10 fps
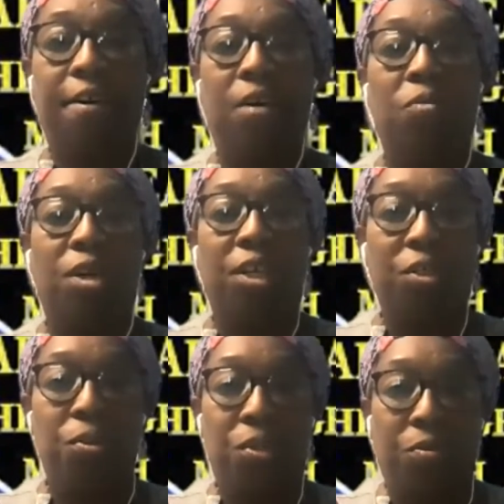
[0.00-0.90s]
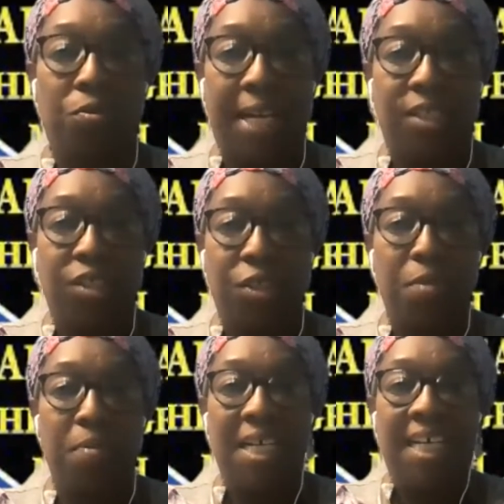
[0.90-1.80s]
And I want to use the right
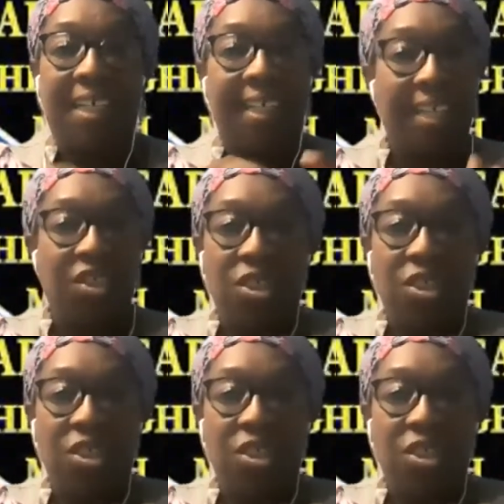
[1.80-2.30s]
term, not